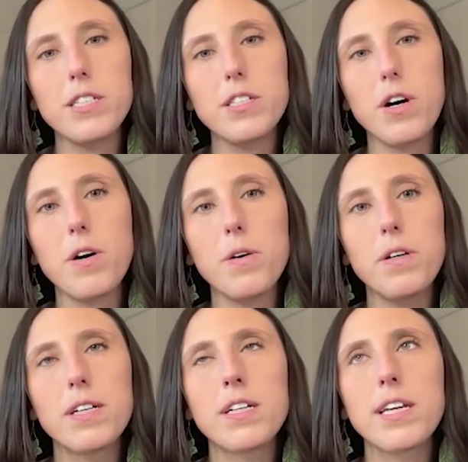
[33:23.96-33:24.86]
So
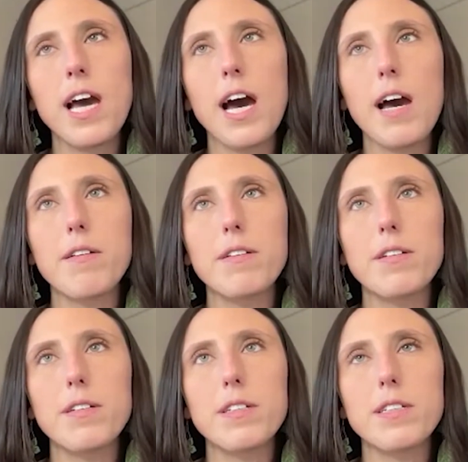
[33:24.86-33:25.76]
yeah,
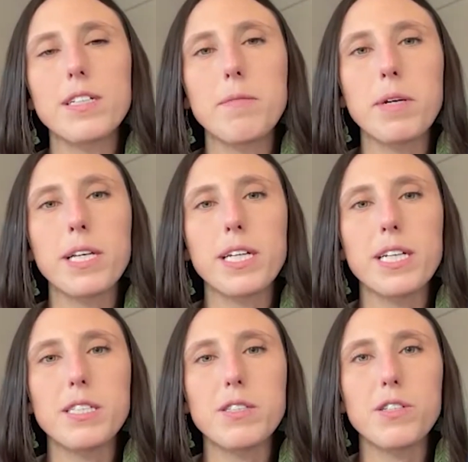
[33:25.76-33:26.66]
I mean,
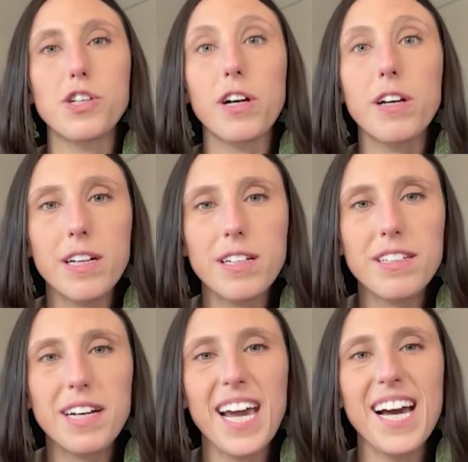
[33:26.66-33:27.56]
it's a journey,
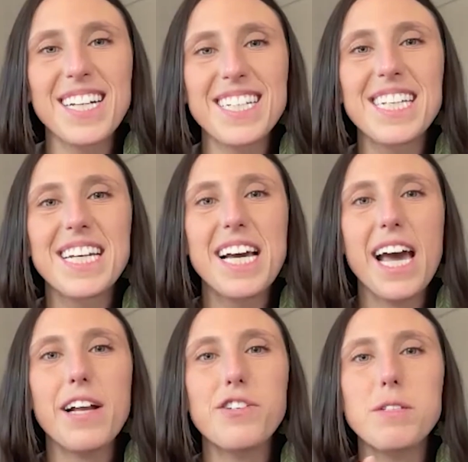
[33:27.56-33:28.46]
and
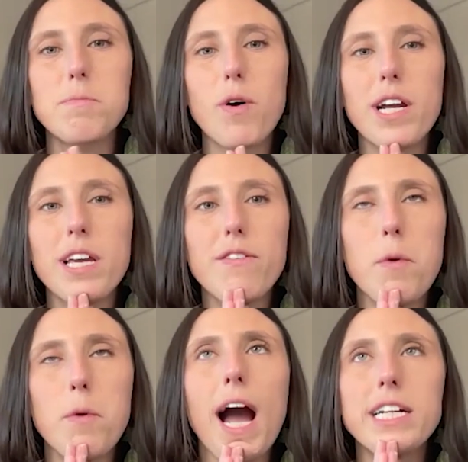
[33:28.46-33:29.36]
even
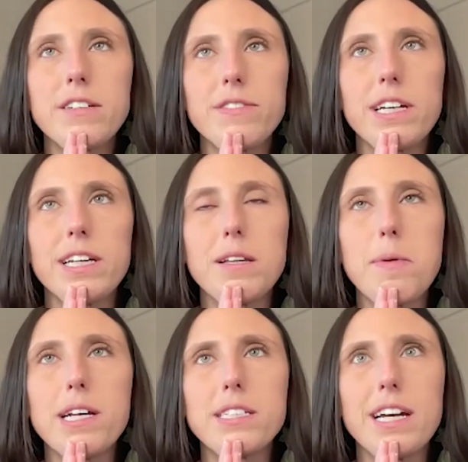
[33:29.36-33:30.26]
more actively in the
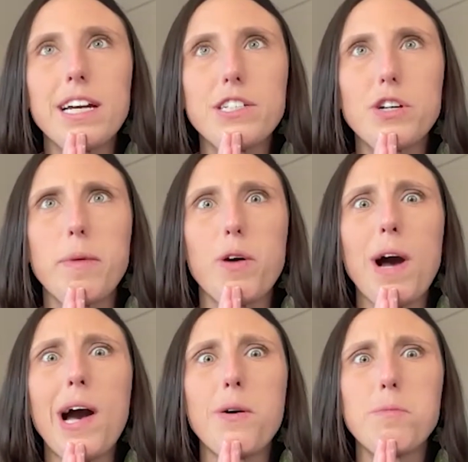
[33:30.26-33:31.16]
past day or so, I'm like,
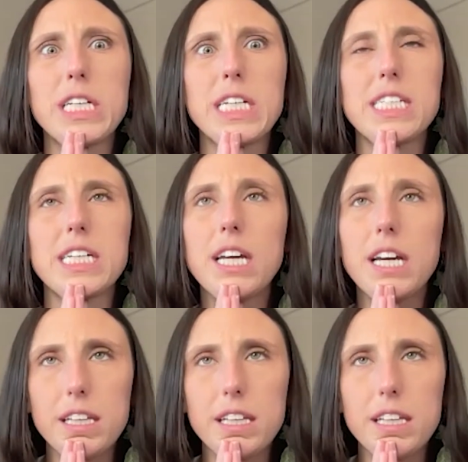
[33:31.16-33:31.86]
wow, I'm really seeing